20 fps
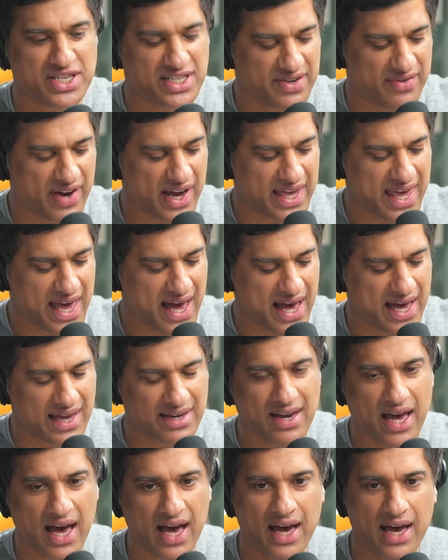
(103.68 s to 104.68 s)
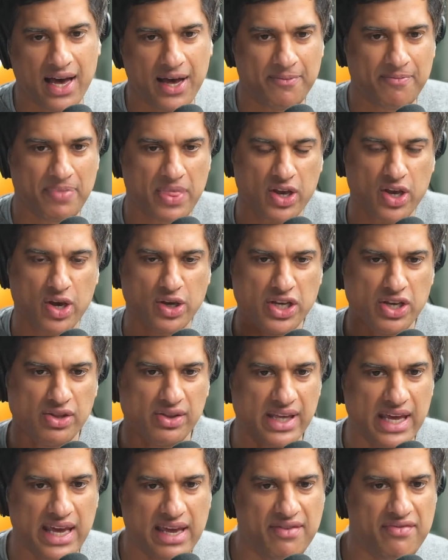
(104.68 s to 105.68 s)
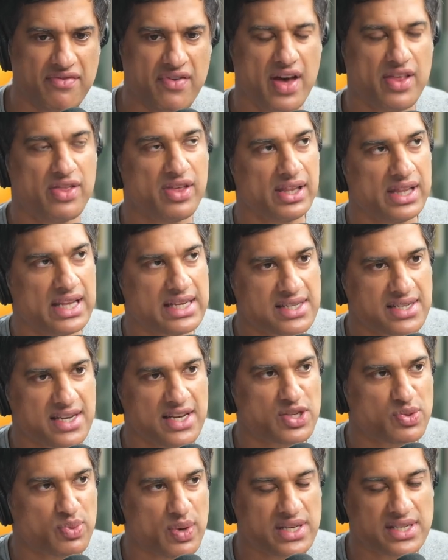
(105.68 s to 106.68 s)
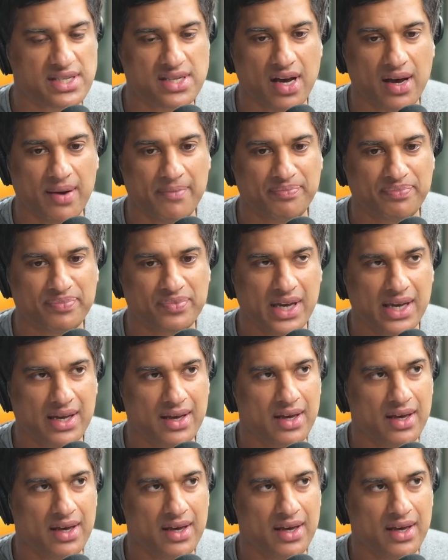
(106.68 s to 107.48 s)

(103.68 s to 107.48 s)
if I can. Could you leave the listeners with some